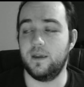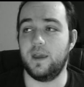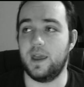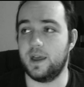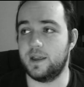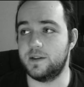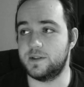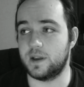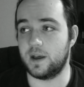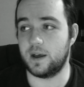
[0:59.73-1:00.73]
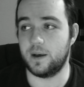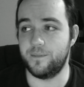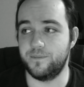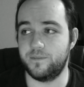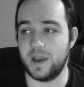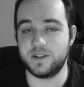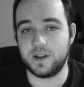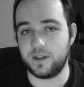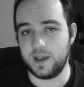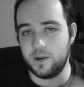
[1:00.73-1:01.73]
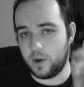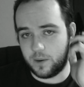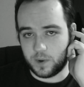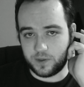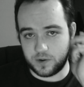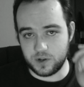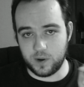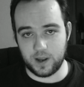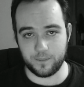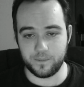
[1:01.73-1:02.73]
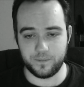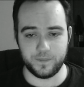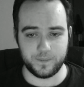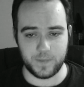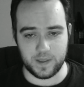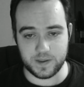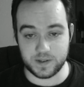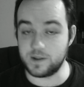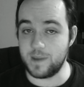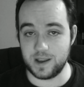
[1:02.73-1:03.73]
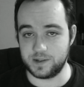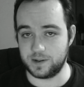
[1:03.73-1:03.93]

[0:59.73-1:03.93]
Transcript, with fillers: and um, basically, what what they're doing, and this is amazing to